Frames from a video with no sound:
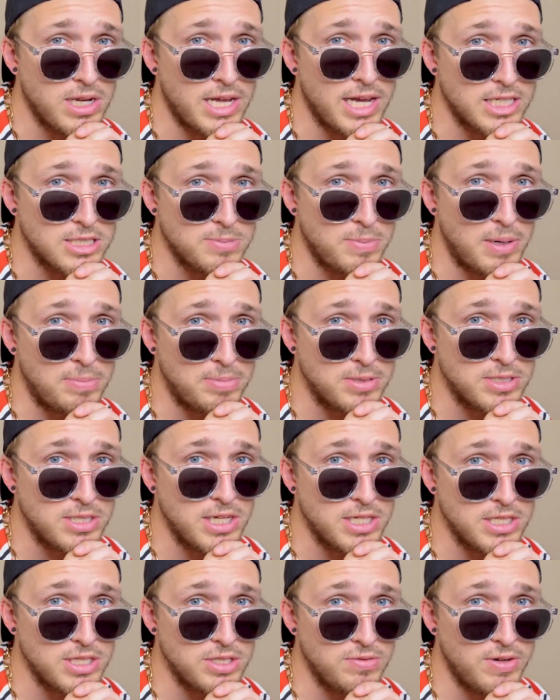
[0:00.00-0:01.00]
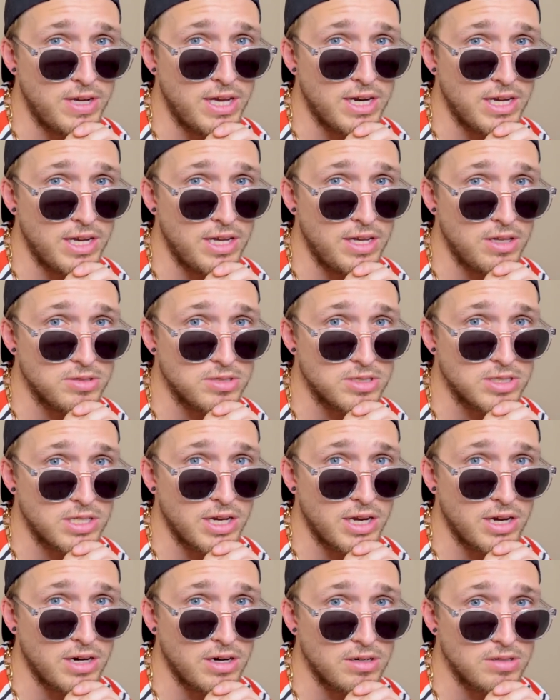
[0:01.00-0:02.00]
likes by pretending you've had a health
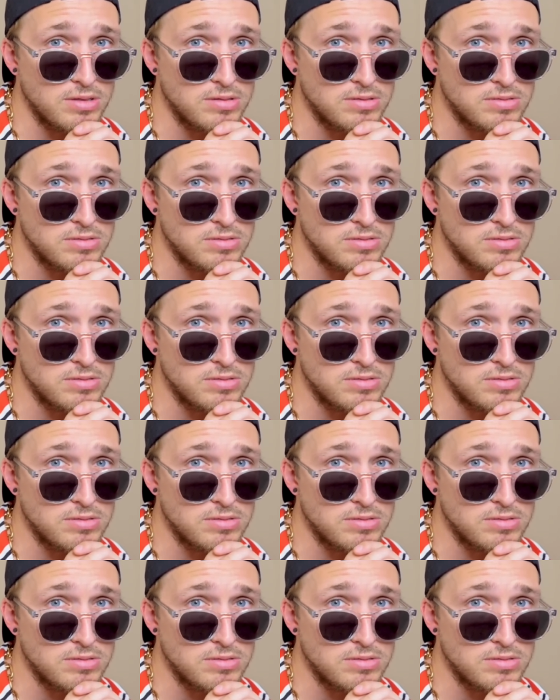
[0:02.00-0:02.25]
scare.